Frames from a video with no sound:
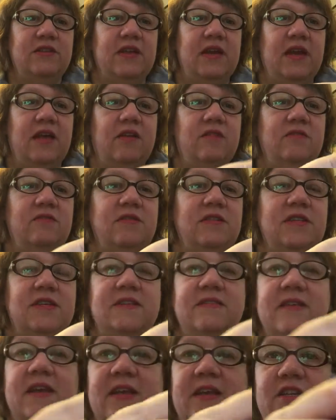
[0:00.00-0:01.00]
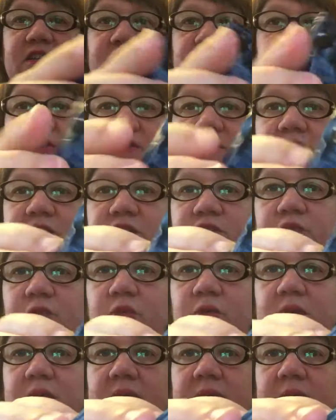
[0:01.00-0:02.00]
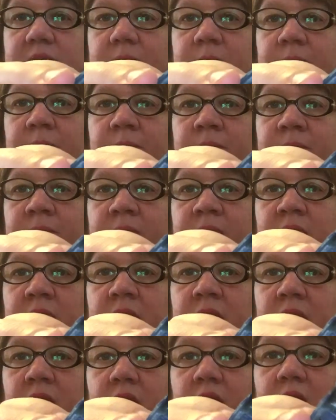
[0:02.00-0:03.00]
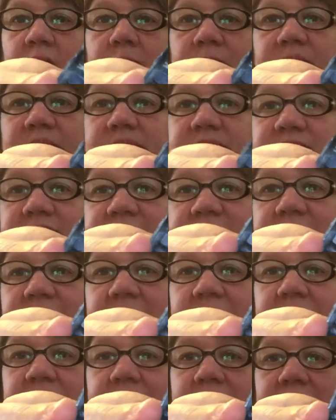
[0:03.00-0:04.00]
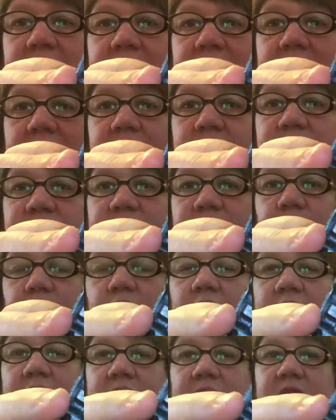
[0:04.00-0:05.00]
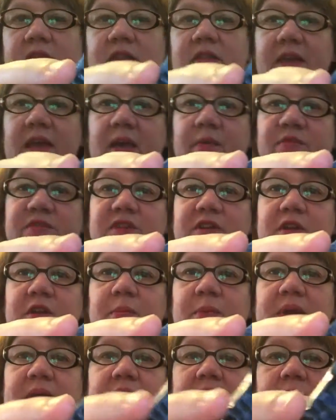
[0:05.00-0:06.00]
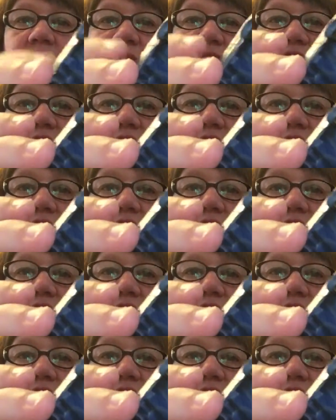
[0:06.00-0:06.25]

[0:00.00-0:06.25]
out, is a Tootsie toy. It does say in here somewhere, again, the camera's not going to pick it up. It's